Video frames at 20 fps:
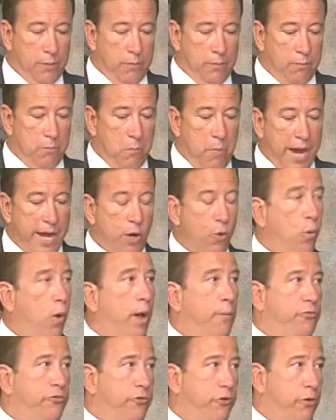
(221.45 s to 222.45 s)
Mike
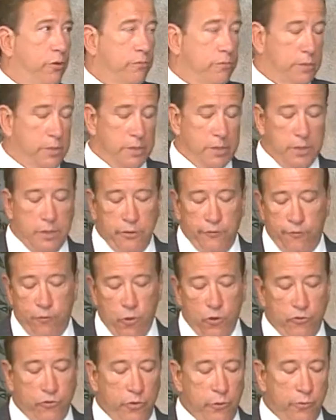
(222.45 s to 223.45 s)
Webster.
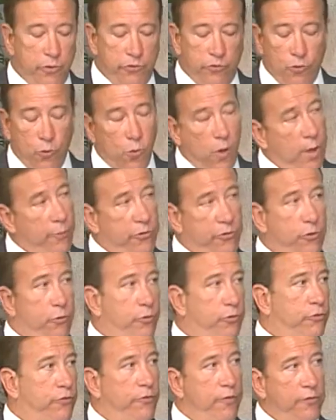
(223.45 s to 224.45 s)
Unfortunately, Mr. Webster
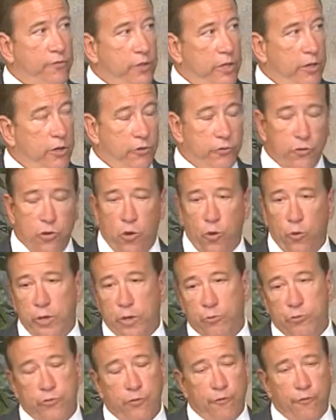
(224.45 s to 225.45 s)
was 50 years old.
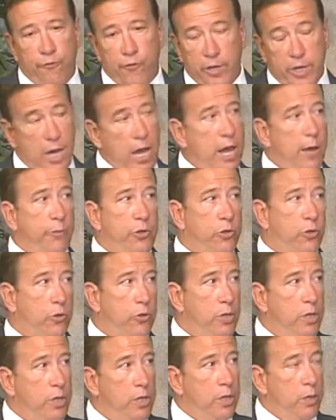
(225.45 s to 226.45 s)
He was a
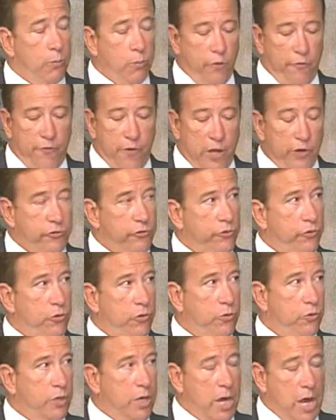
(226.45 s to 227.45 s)
phenomenal
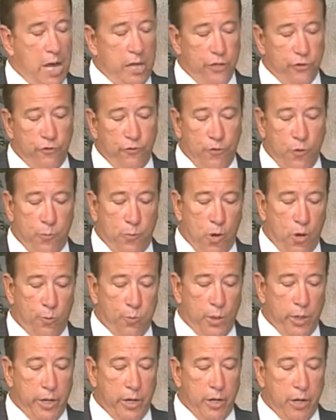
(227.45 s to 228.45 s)
professional college football
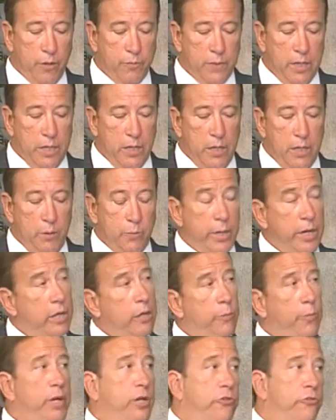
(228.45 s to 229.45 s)
player, but he
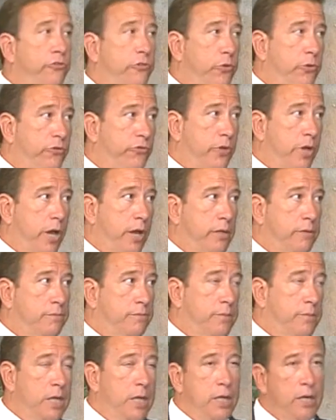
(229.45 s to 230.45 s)
committed suicide.
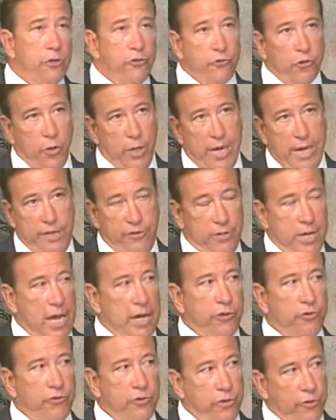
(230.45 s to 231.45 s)
So
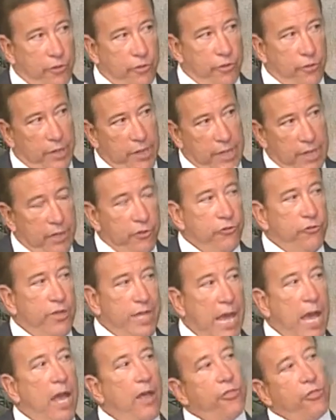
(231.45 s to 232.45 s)
his
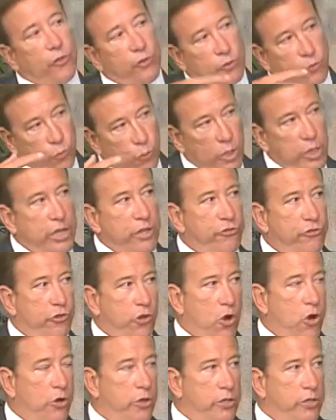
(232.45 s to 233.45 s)
death really
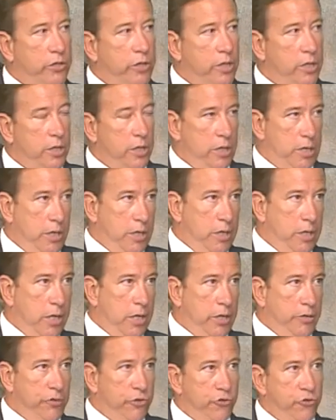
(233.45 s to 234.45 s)
started
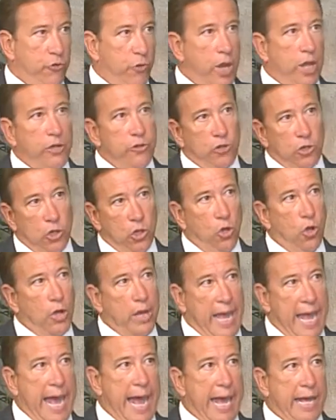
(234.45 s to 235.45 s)
the trend to
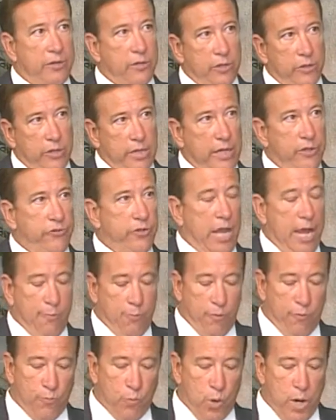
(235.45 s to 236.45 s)
look at these
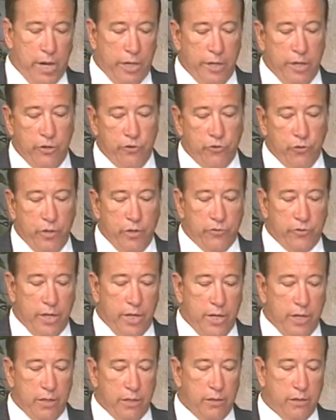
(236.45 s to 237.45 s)
type of brain injuries.
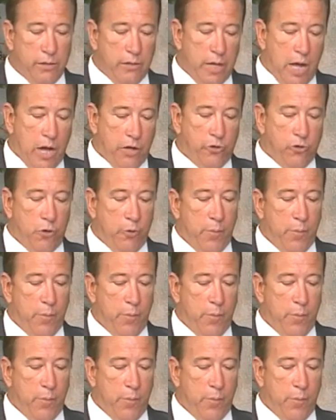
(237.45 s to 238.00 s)
And Dr.